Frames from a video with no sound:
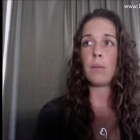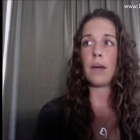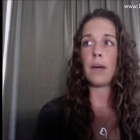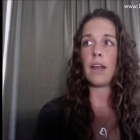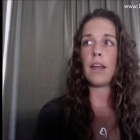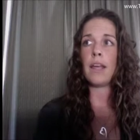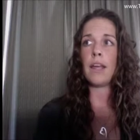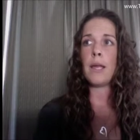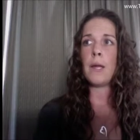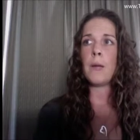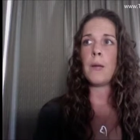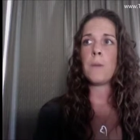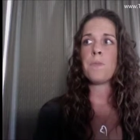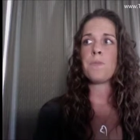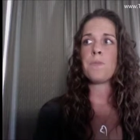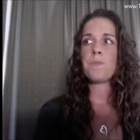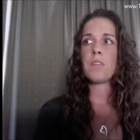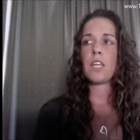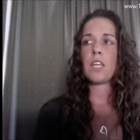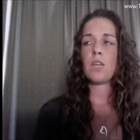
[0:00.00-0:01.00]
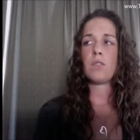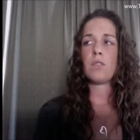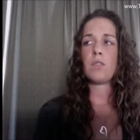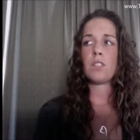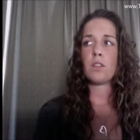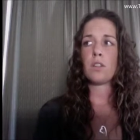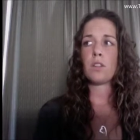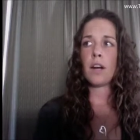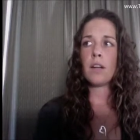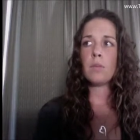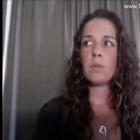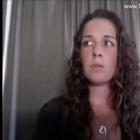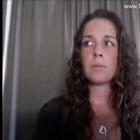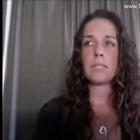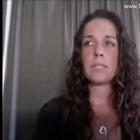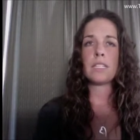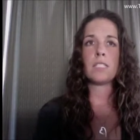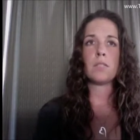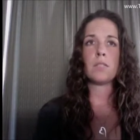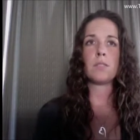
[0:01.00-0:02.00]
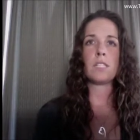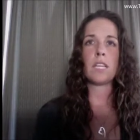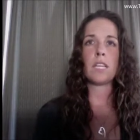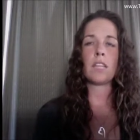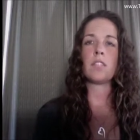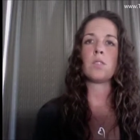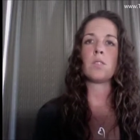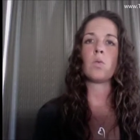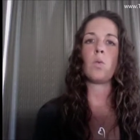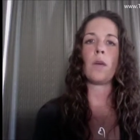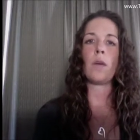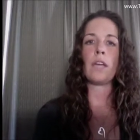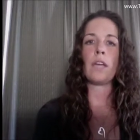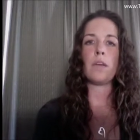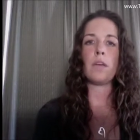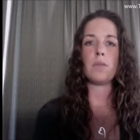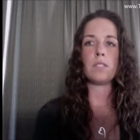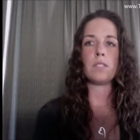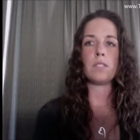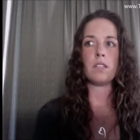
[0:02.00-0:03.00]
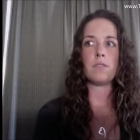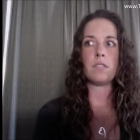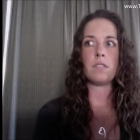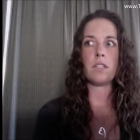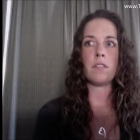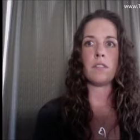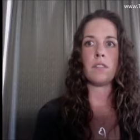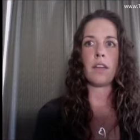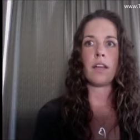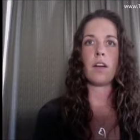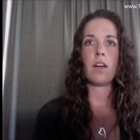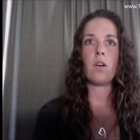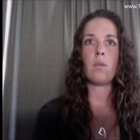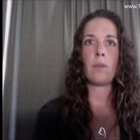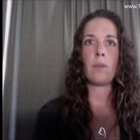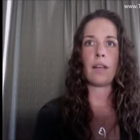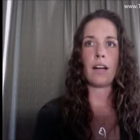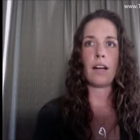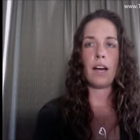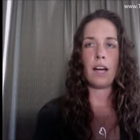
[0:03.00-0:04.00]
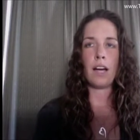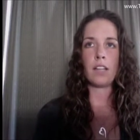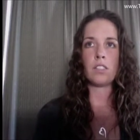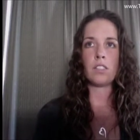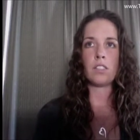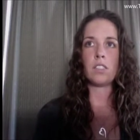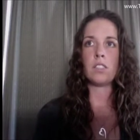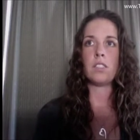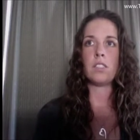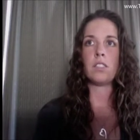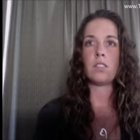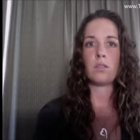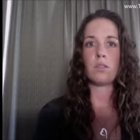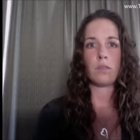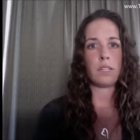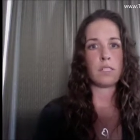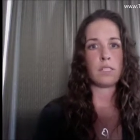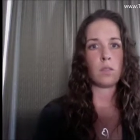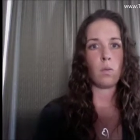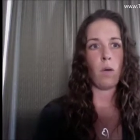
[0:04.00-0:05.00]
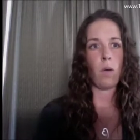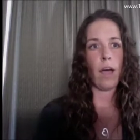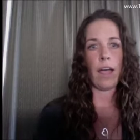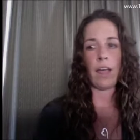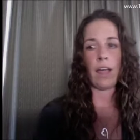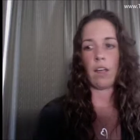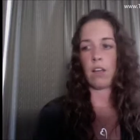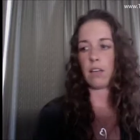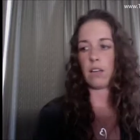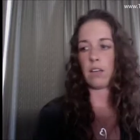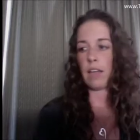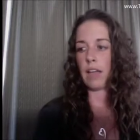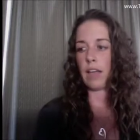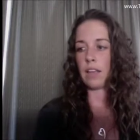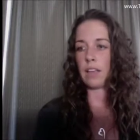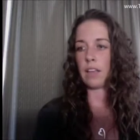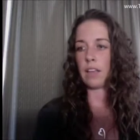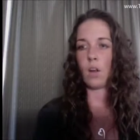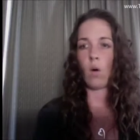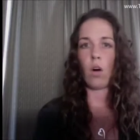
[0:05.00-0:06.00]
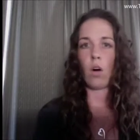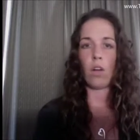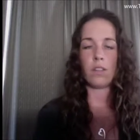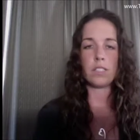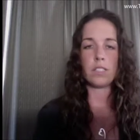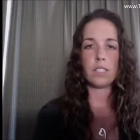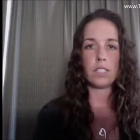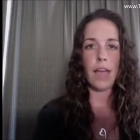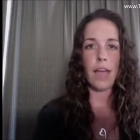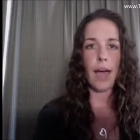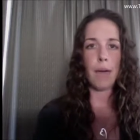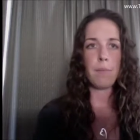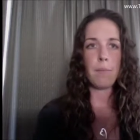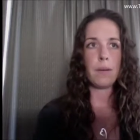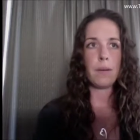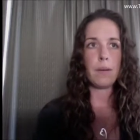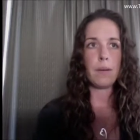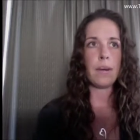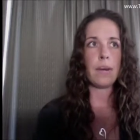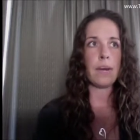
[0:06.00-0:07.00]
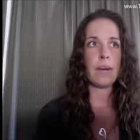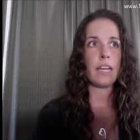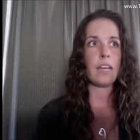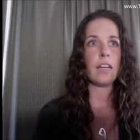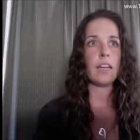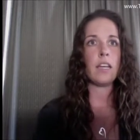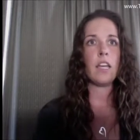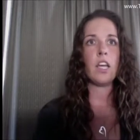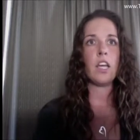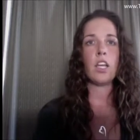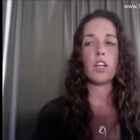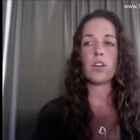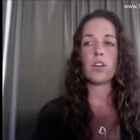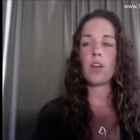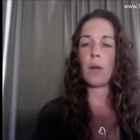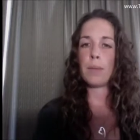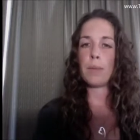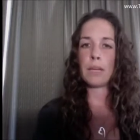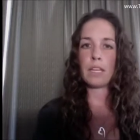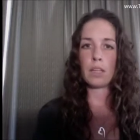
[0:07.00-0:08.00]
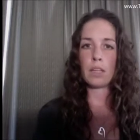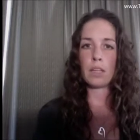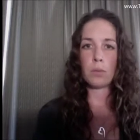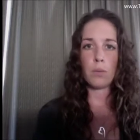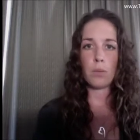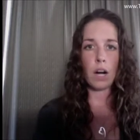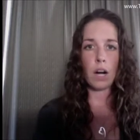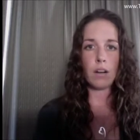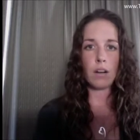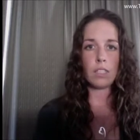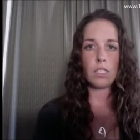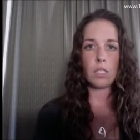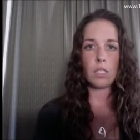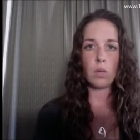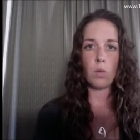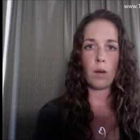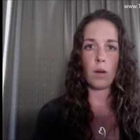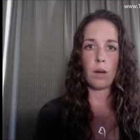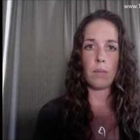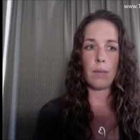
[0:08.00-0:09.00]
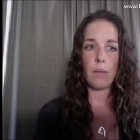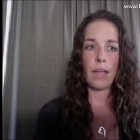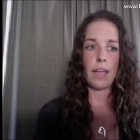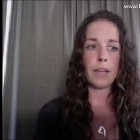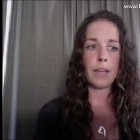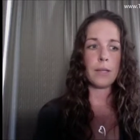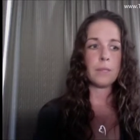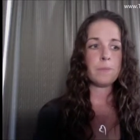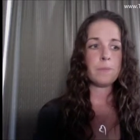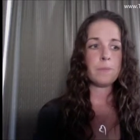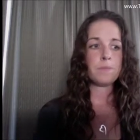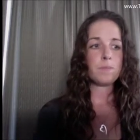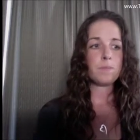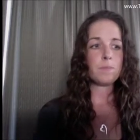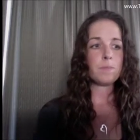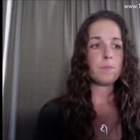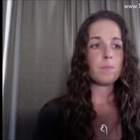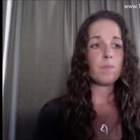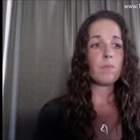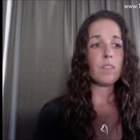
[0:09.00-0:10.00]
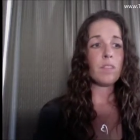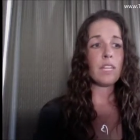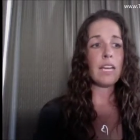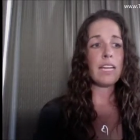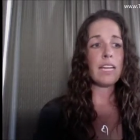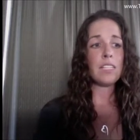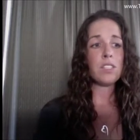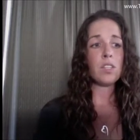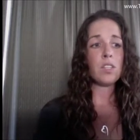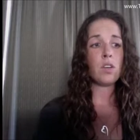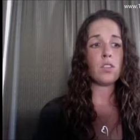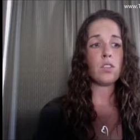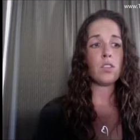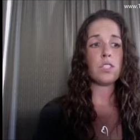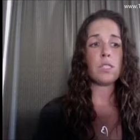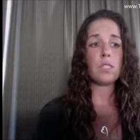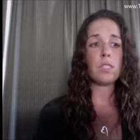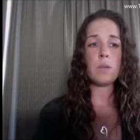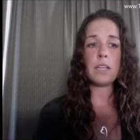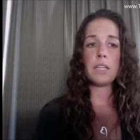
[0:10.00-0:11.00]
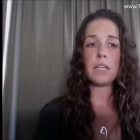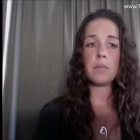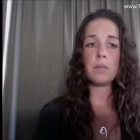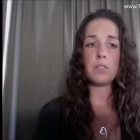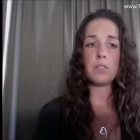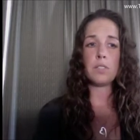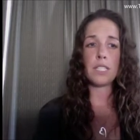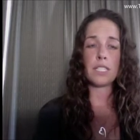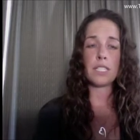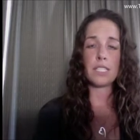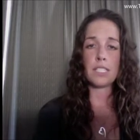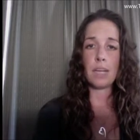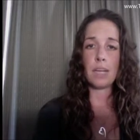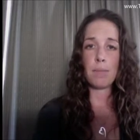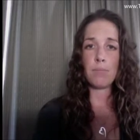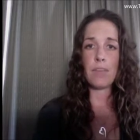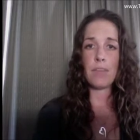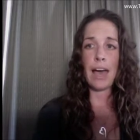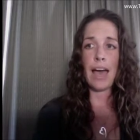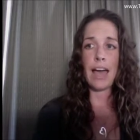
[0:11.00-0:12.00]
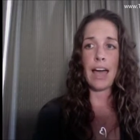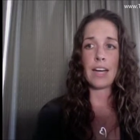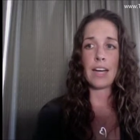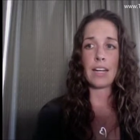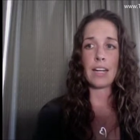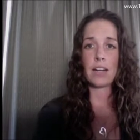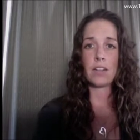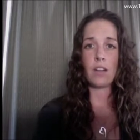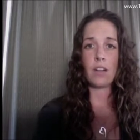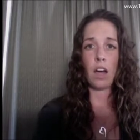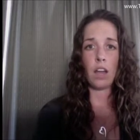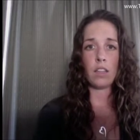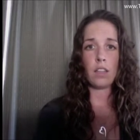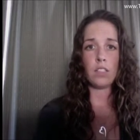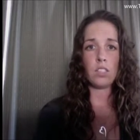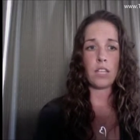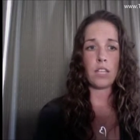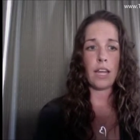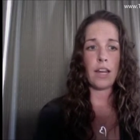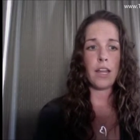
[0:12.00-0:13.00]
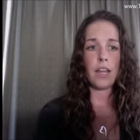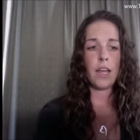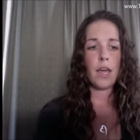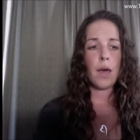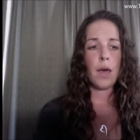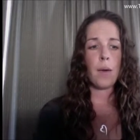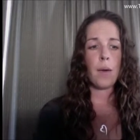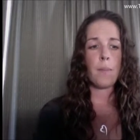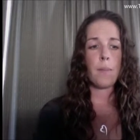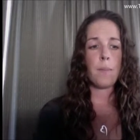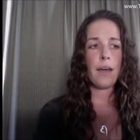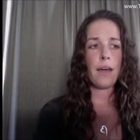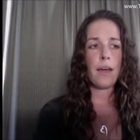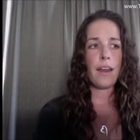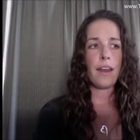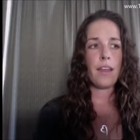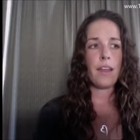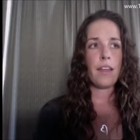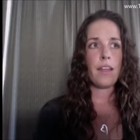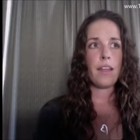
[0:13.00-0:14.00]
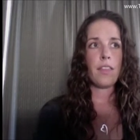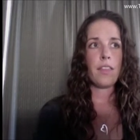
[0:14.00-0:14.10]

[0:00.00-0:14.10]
but it was incredible because it was like this weight was lifted of like, oh my gosh, this is the reason why, all this is happening and you're not making the progress you want to make. And so just being able to accept that and acknowledge it. But